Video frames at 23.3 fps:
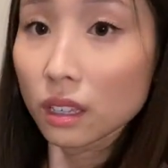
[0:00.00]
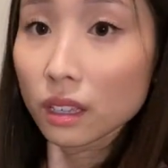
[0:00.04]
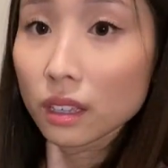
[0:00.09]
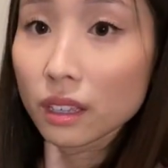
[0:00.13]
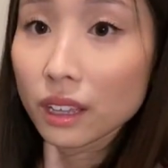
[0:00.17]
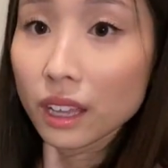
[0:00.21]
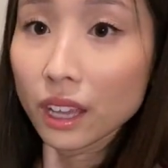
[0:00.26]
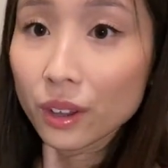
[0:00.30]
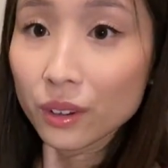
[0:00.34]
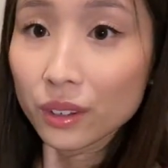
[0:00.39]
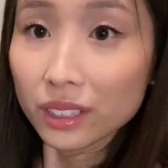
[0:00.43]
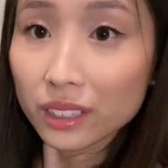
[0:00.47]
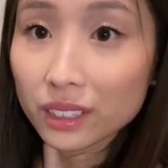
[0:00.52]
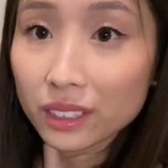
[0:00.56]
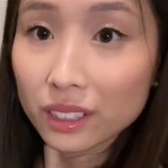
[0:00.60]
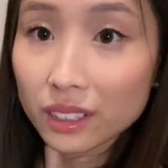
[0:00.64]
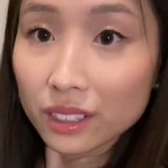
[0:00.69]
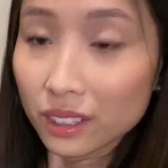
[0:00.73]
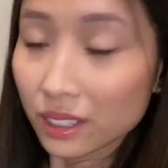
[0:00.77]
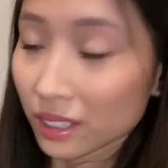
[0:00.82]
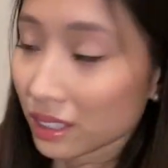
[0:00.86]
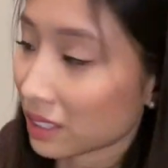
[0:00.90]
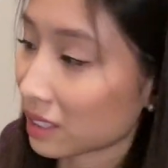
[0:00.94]
how it
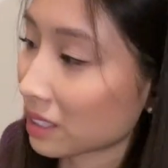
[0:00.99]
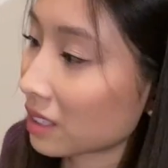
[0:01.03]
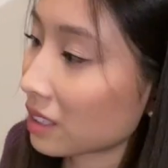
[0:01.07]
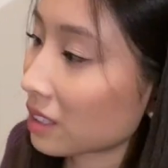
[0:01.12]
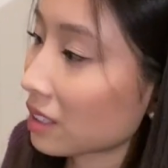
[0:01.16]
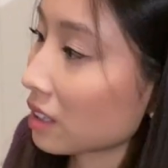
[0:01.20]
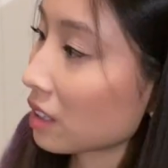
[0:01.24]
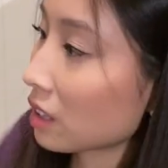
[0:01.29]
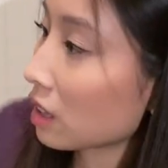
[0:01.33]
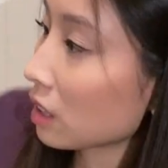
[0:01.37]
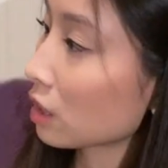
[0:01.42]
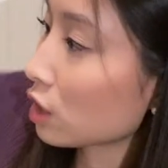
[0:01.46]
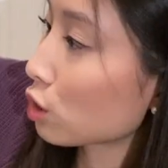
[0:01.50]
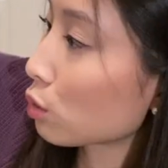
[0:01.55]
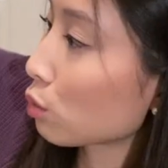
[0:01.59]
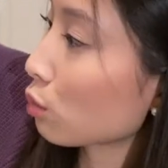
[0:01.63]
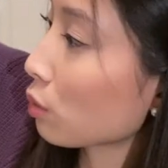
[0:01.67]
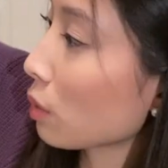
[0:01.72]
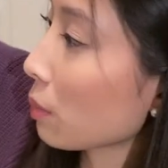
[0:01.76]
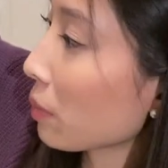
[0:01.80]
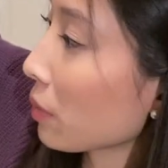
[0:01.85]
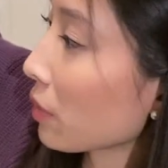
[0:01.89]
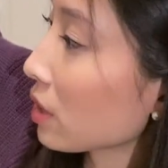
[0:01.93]
looks. Let's
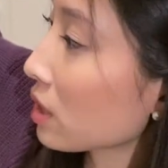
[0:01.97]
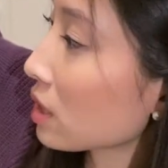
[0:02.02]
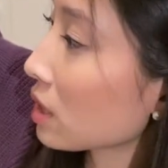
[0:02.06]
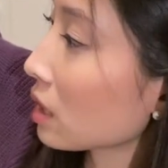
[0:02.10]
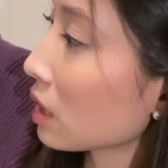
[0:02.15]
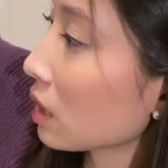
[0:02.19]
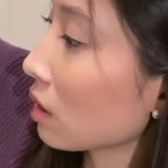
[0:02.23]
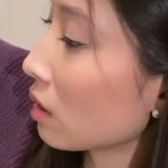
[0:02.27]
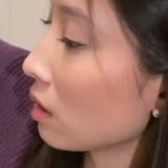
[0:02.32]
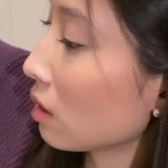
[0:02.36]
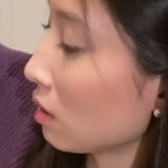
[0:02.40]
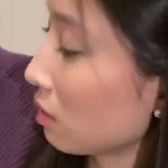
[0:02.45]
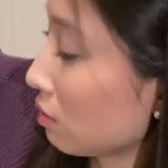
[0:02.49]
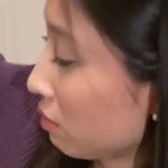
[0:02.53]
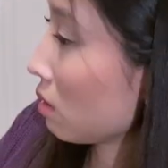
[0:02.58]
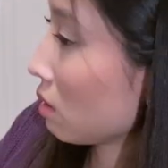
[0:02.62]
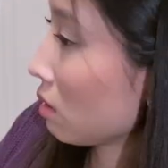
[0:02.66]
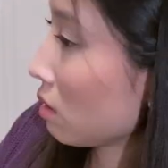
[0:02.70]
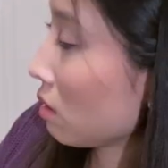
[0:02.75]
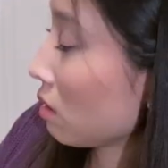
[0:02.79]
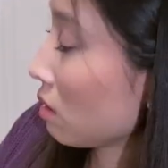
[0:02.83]
rip this thing off.